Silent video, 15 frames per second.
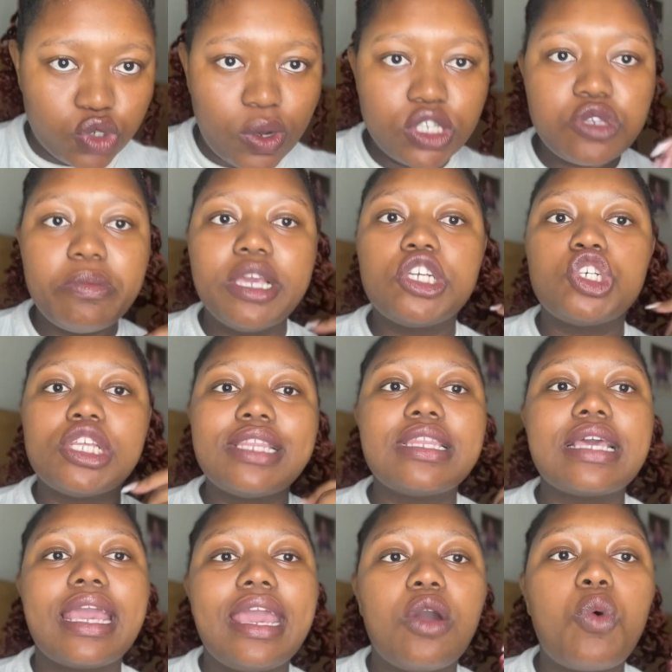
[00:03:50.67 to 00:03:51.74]
You want to make sure that
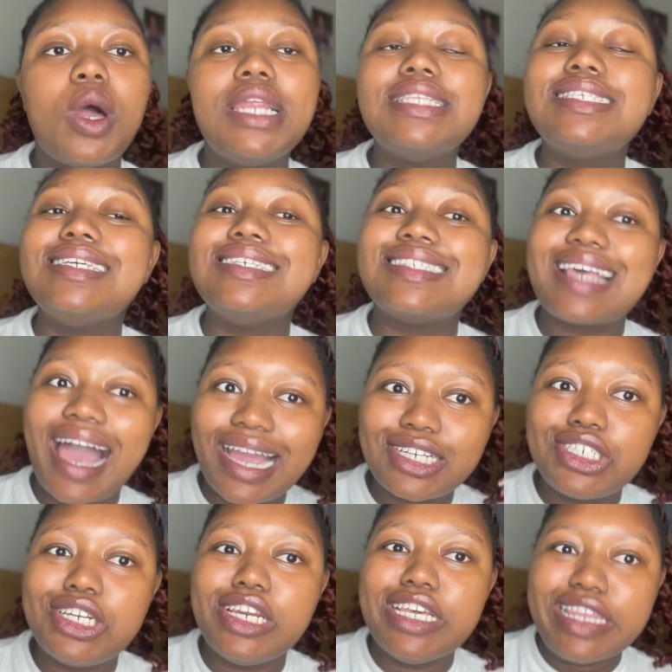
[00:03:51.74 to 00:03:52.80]
the hair quality is
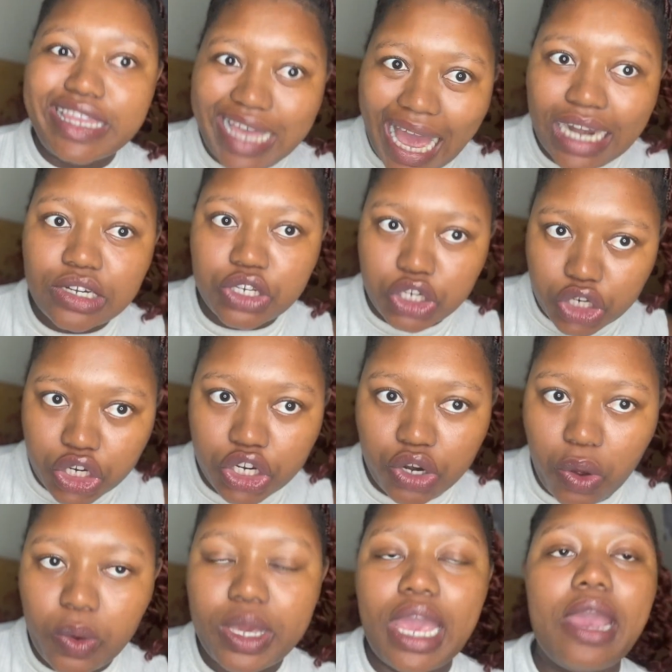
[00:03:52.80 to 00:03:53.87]
actually that good,
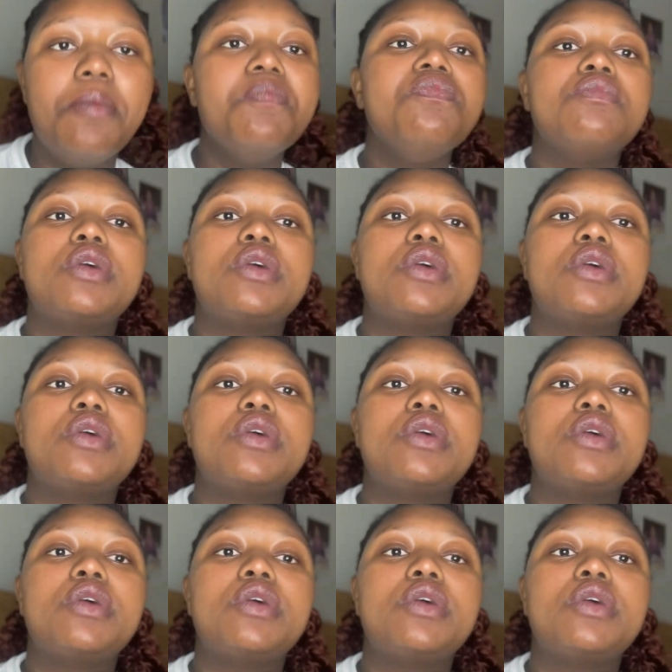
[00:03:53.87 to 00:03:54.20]
okay?